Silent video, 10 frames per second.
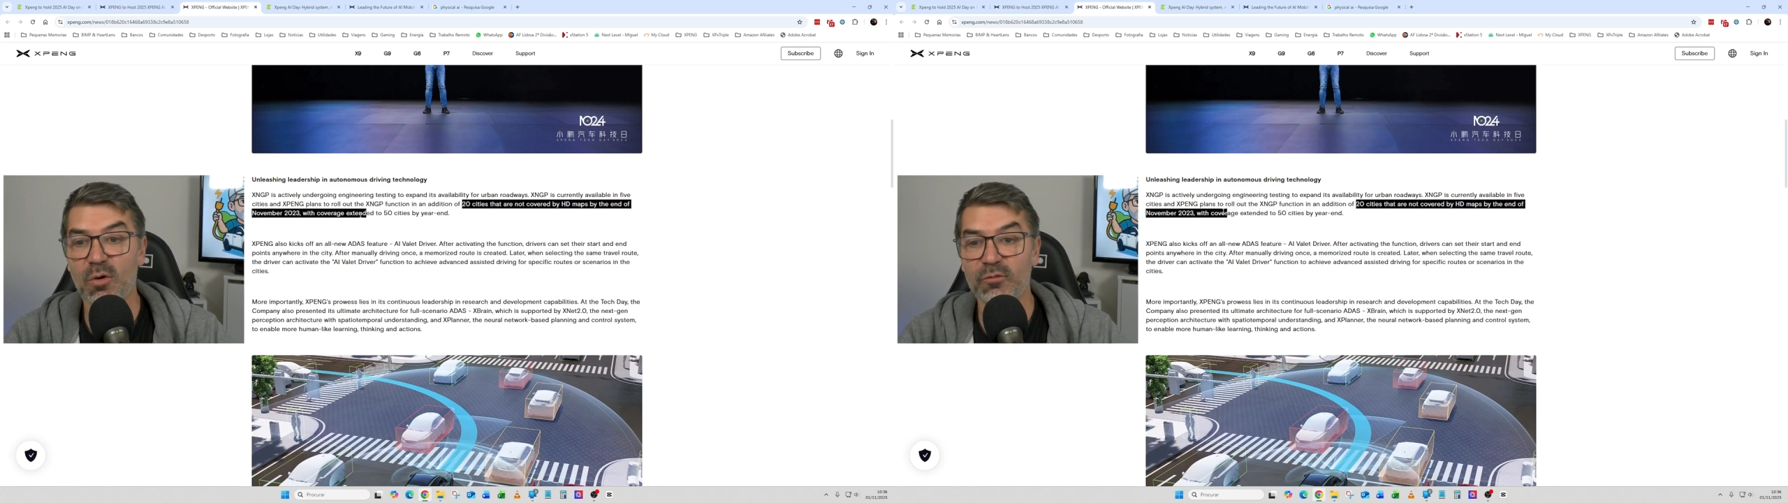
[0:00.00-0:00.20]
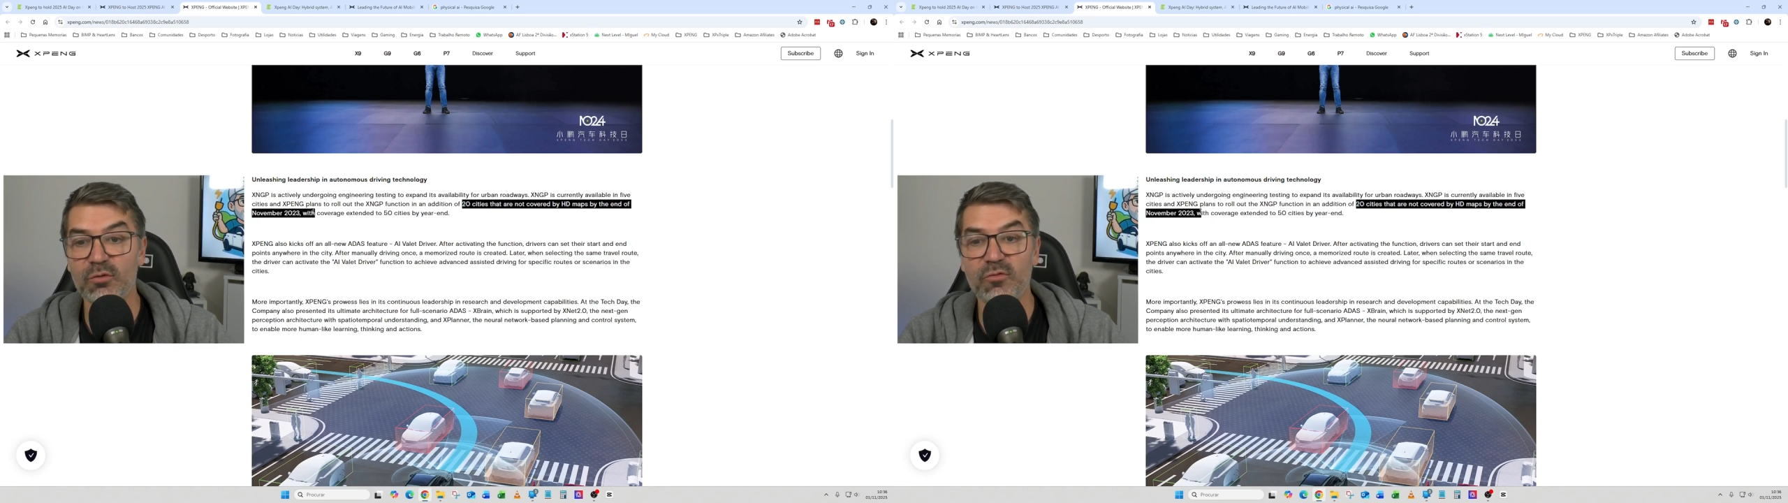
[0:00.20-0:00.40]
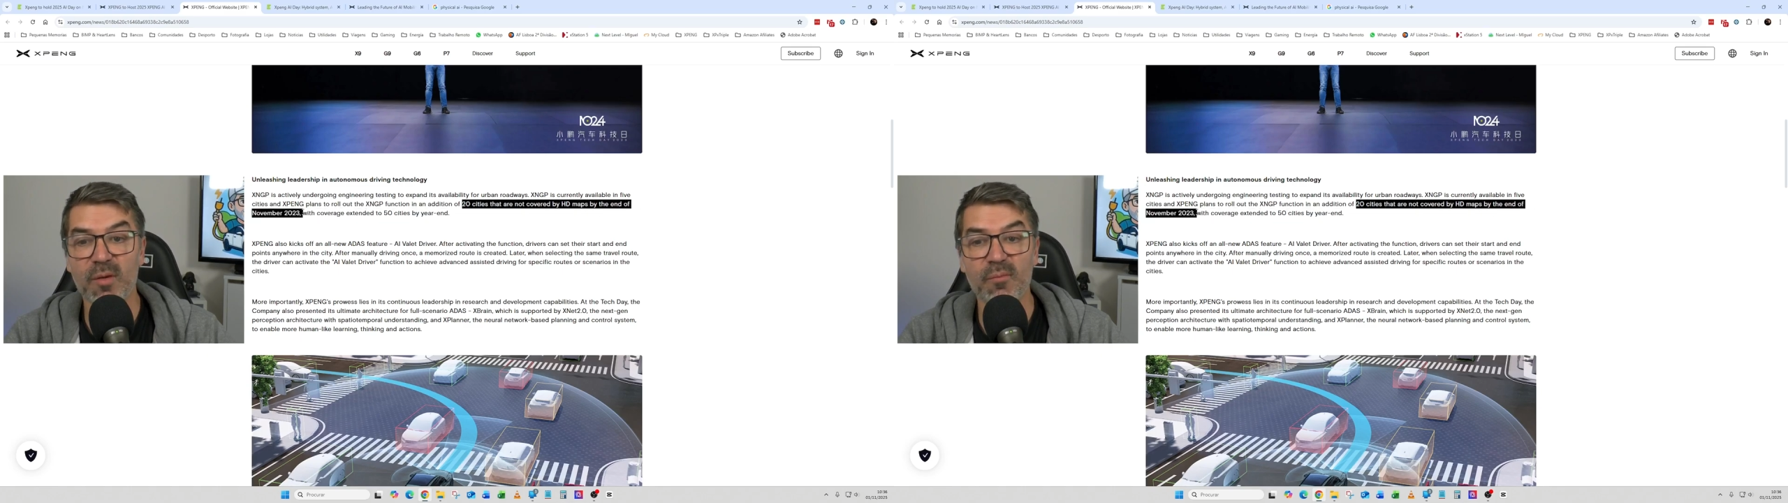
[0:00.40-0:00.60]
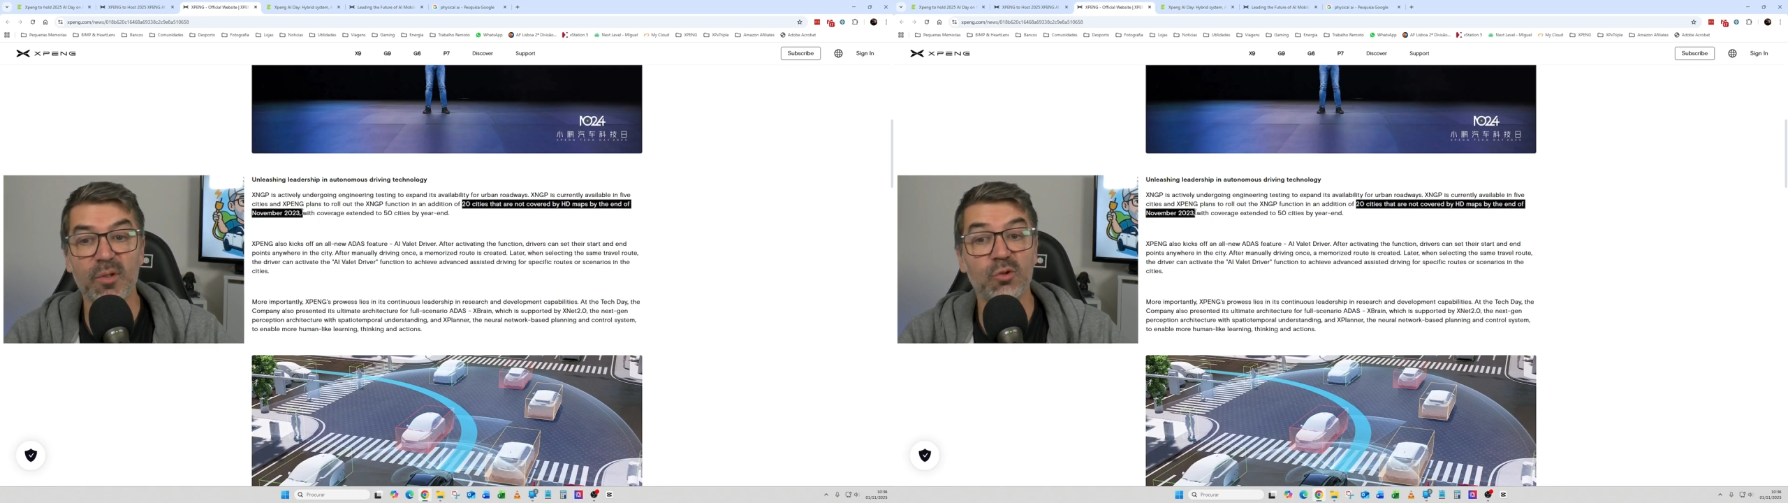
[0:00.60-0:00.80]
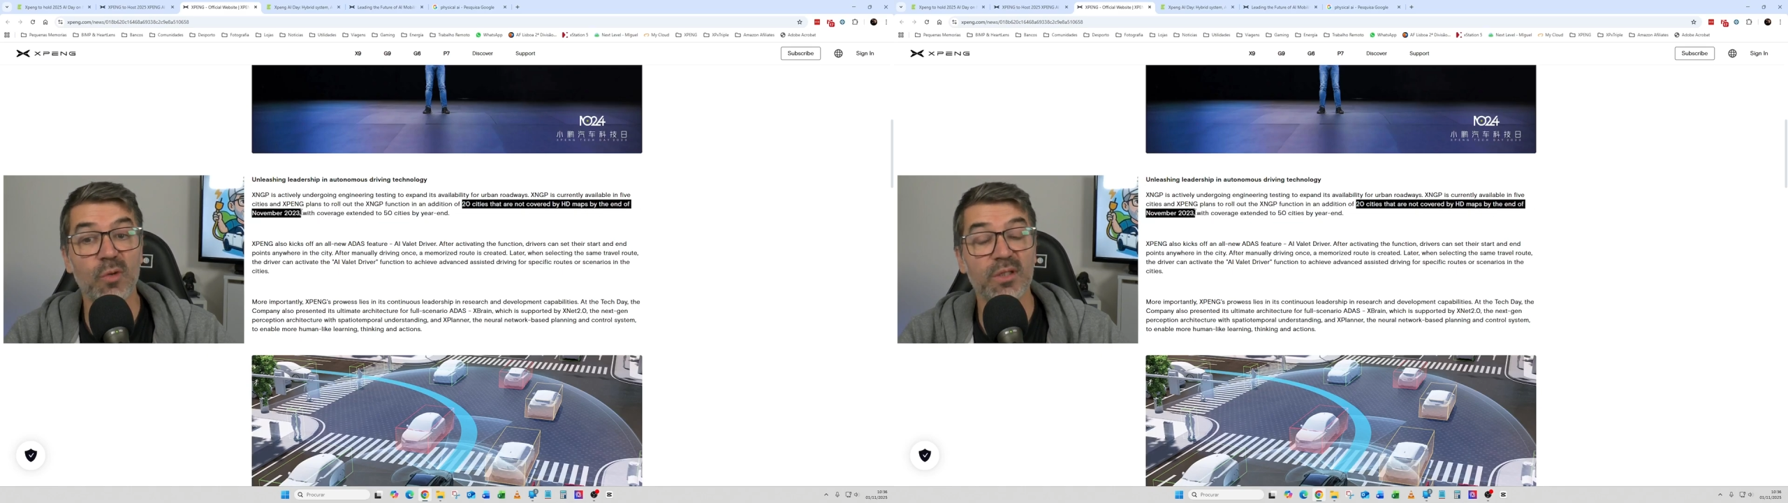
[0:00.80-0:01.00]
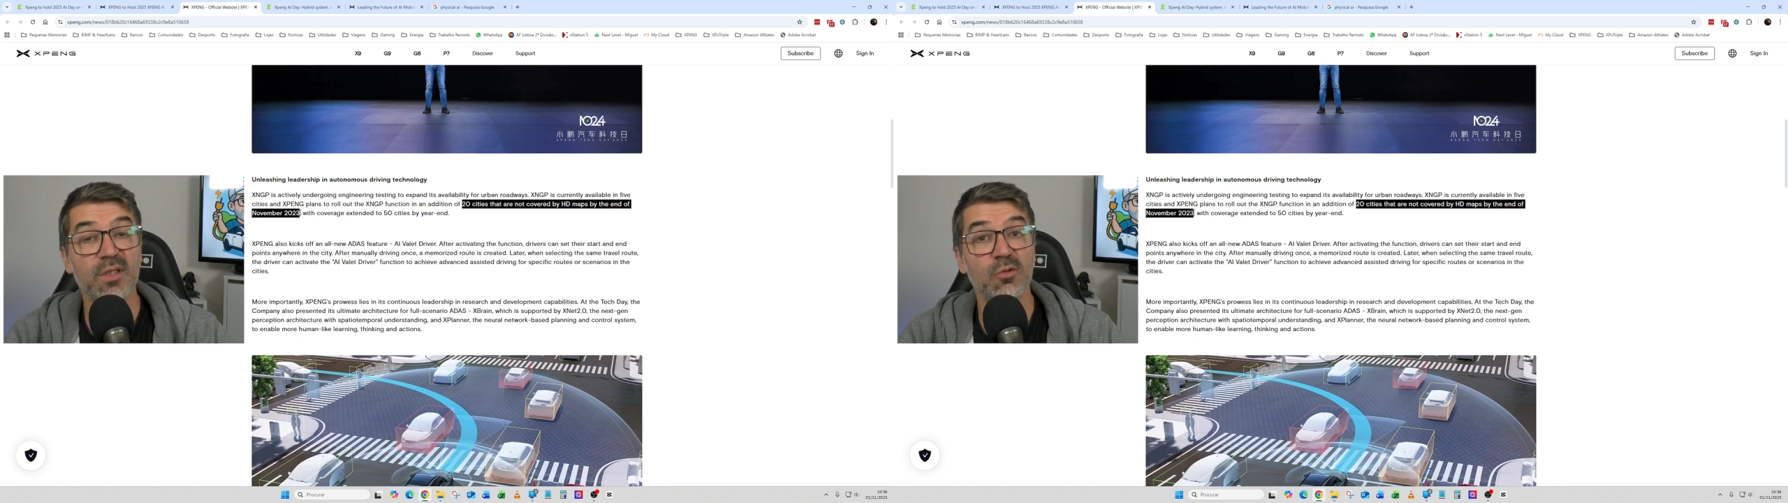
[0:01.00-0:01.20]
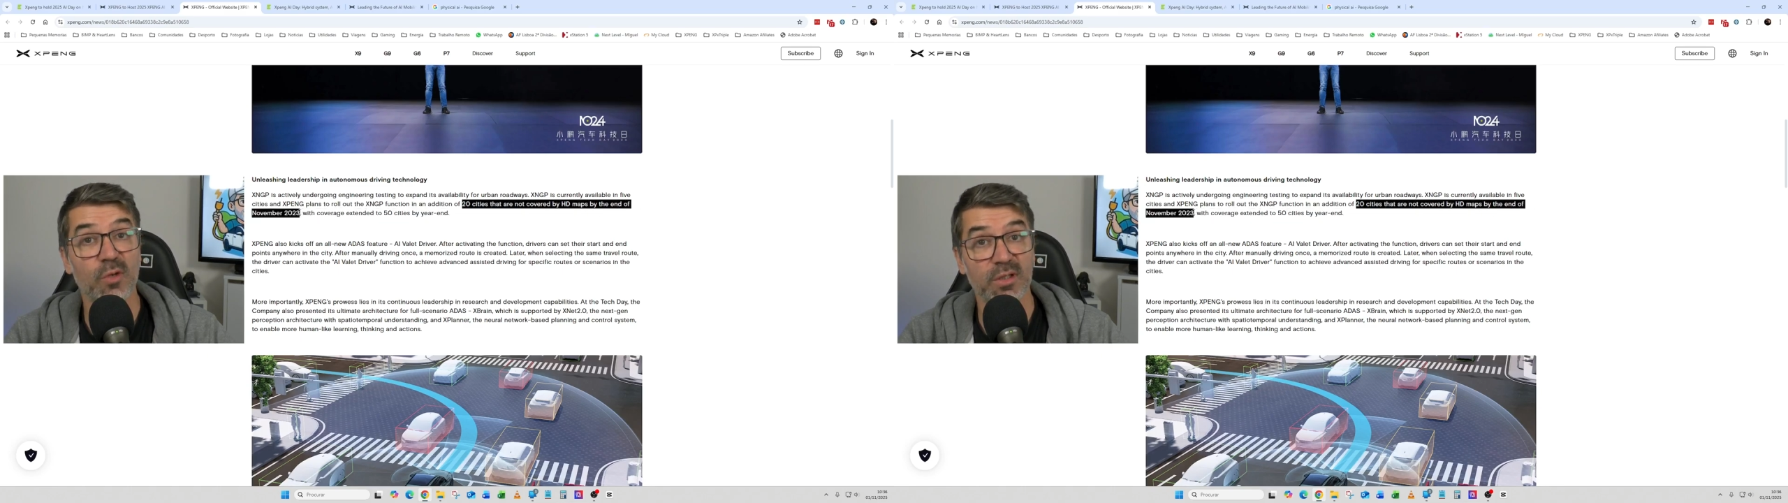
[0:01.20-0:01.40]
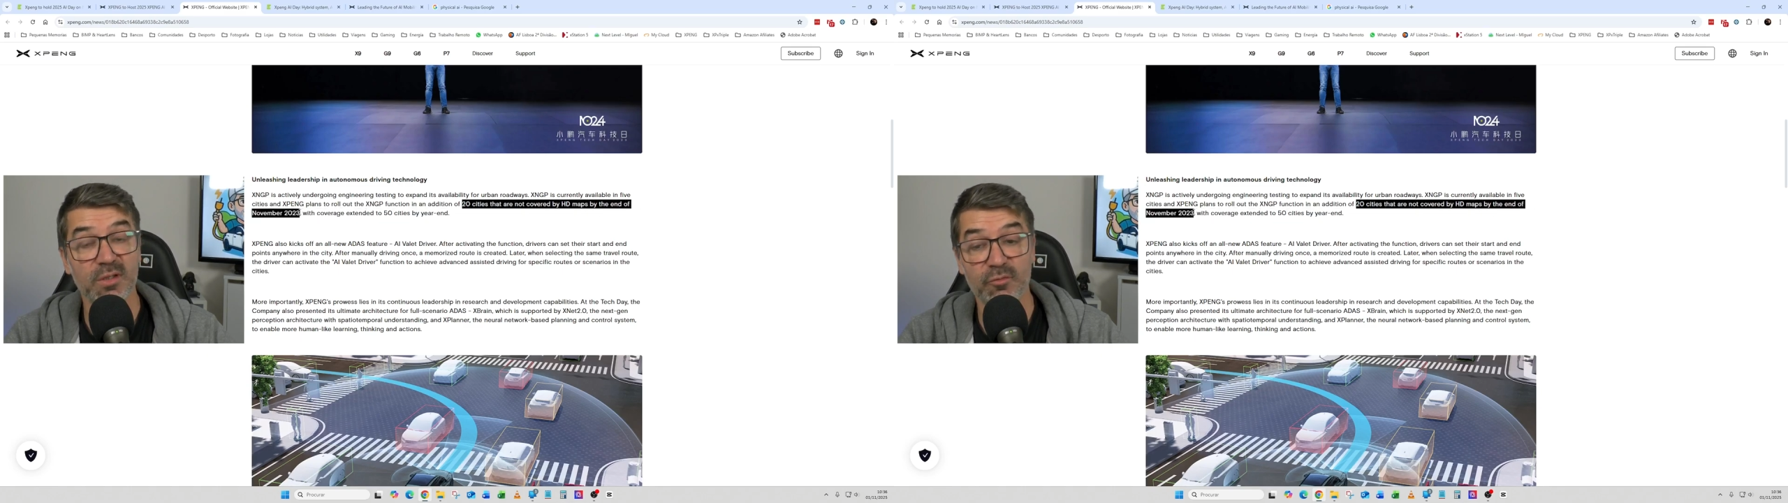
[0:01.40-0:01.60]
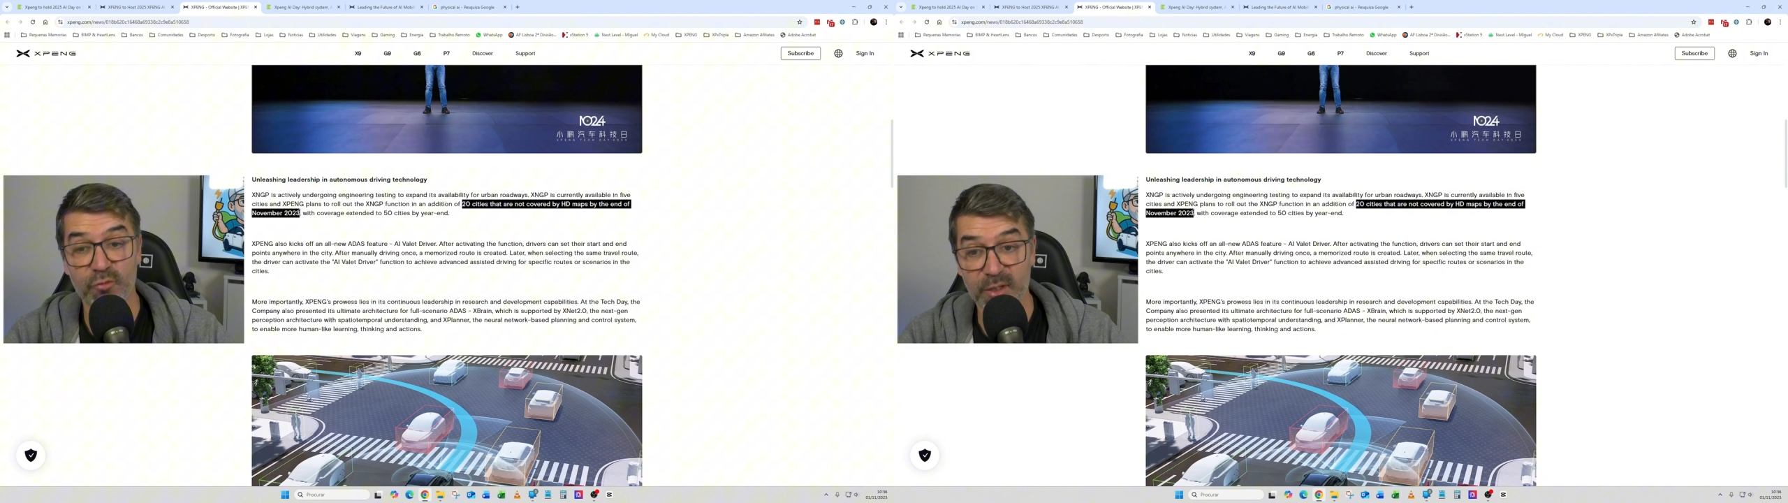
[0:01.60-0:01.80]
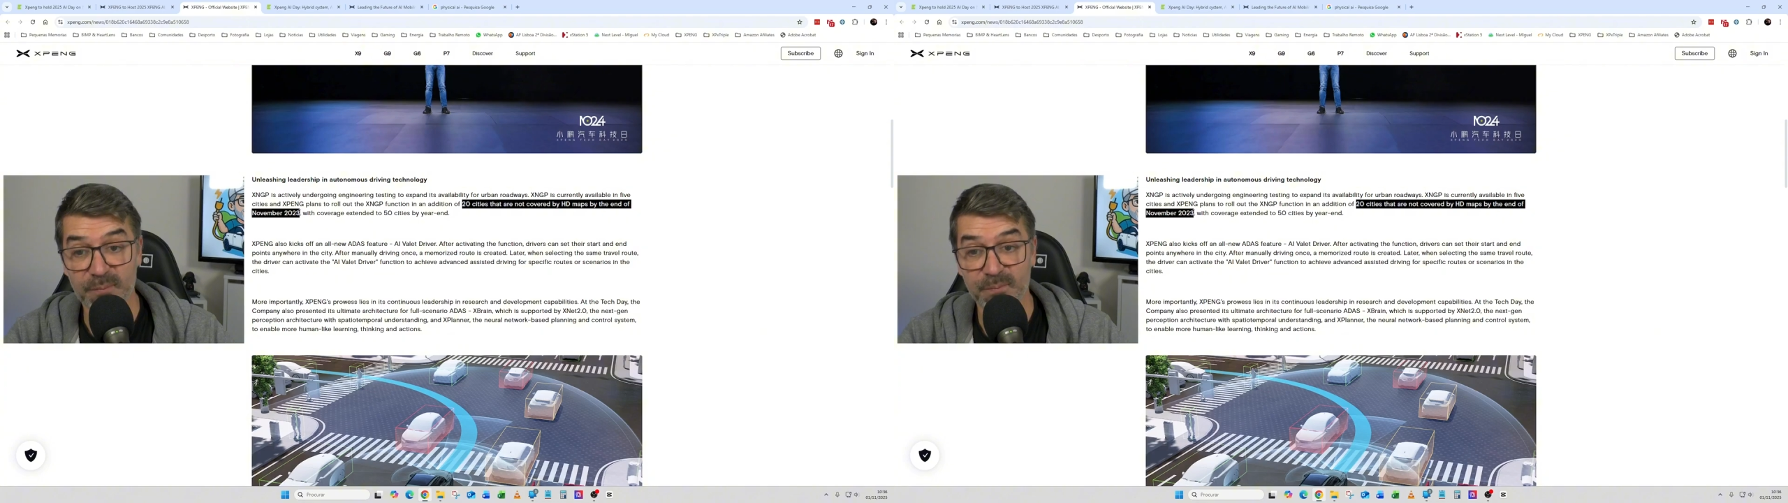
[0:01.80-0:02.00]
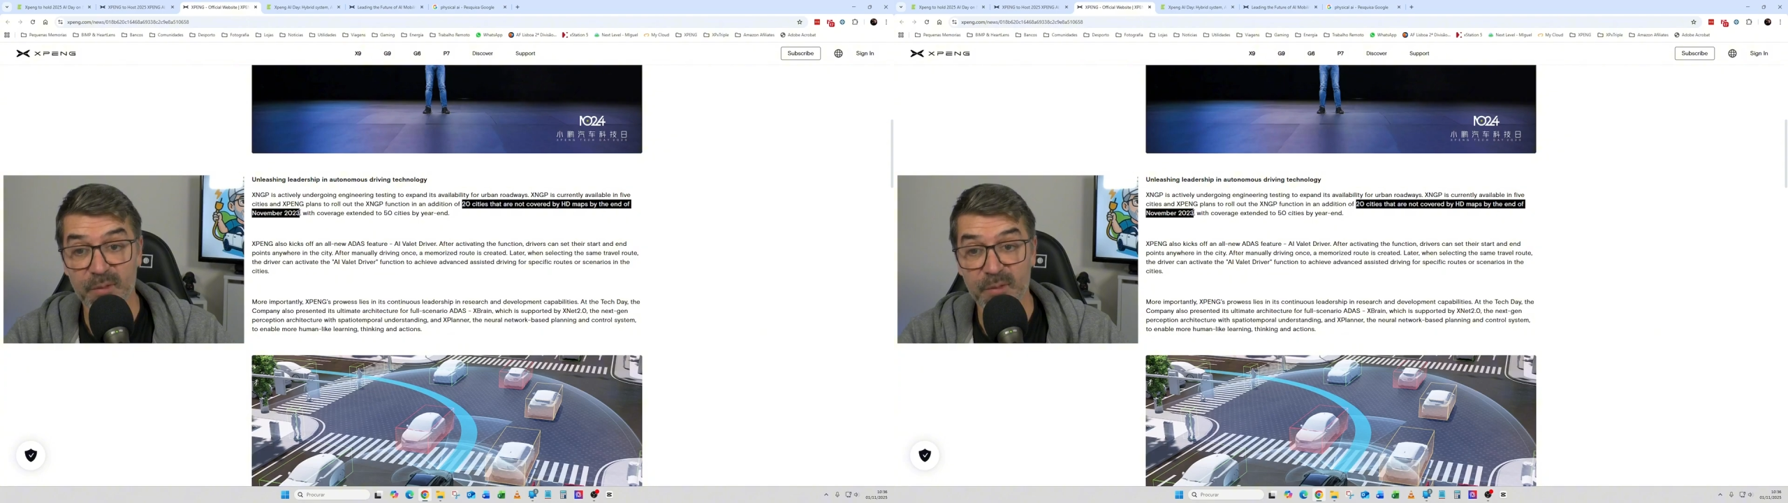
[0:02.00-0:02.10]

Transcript: of November 2023.